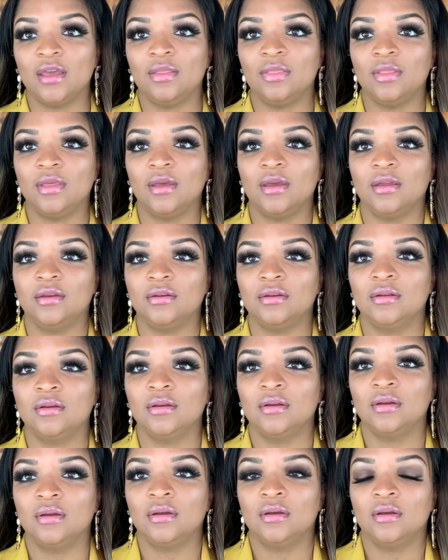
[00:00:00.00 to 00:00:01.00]
and then
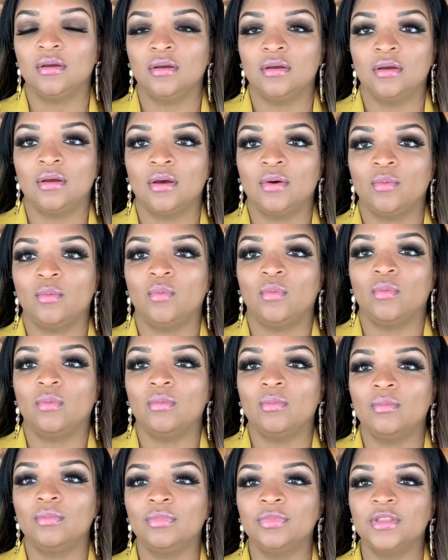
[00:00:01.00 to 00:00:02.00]

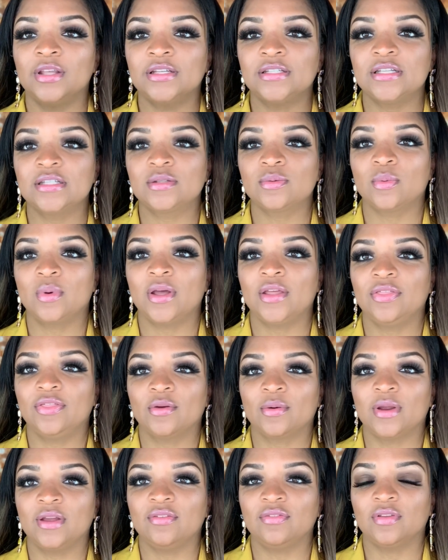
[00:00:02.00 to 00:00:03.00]
this is with
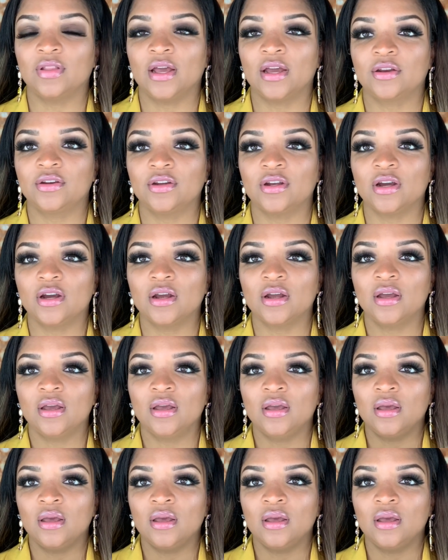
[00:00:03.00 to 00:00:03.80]
the reflector.